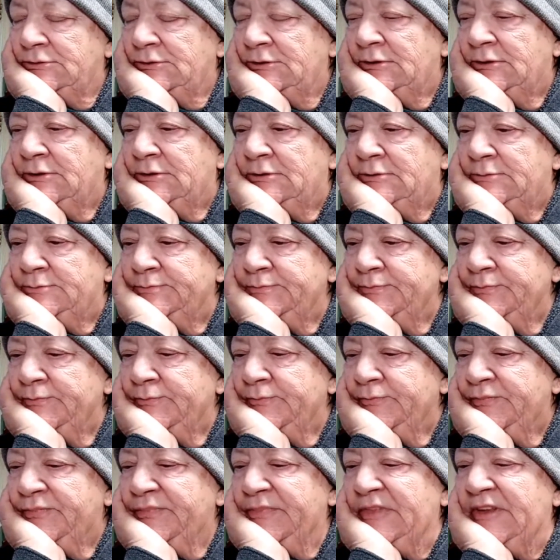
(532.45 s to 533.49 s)
Um,
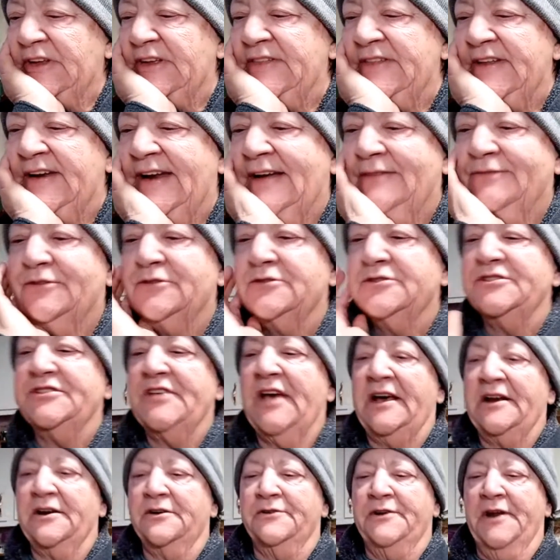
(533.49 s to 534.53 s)
and then after
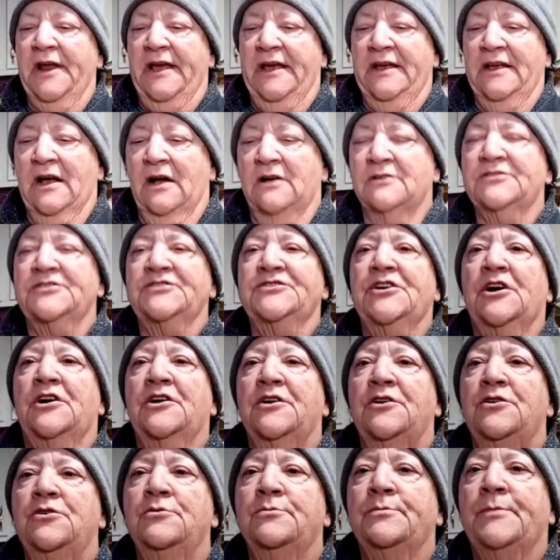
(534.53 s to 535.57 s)
Saturday, I'll
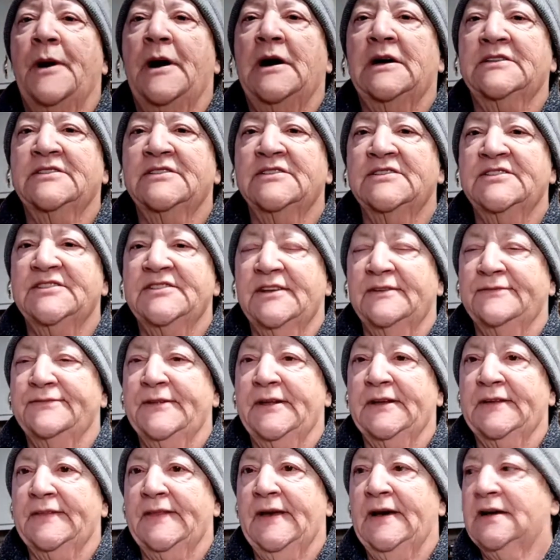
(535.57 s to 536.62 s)
start a new box and stuff
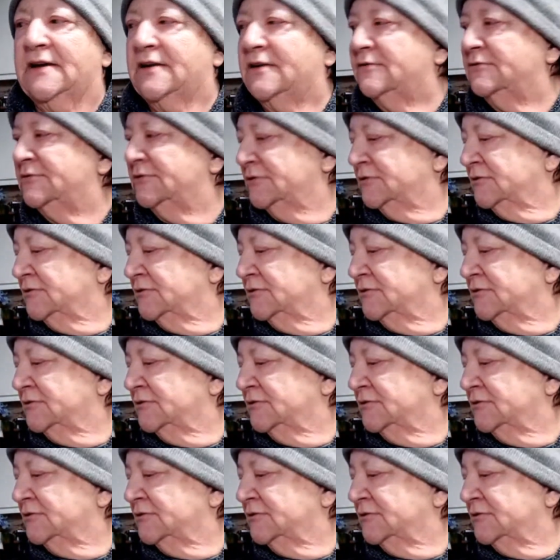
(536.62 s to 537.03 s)
like that.